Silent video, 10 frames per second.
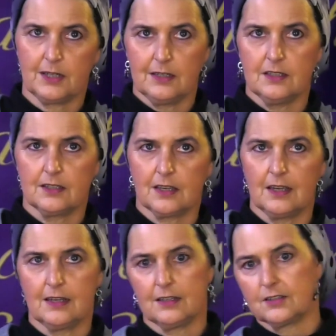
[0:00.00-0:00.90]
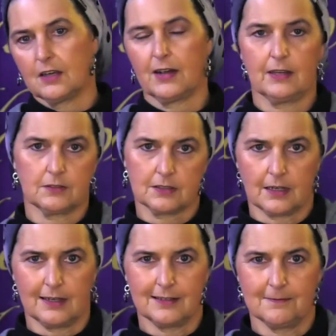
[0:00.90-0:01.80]
inside is now
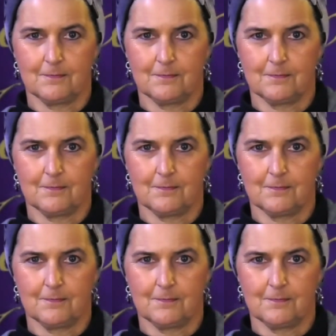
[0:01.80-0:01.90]
outside.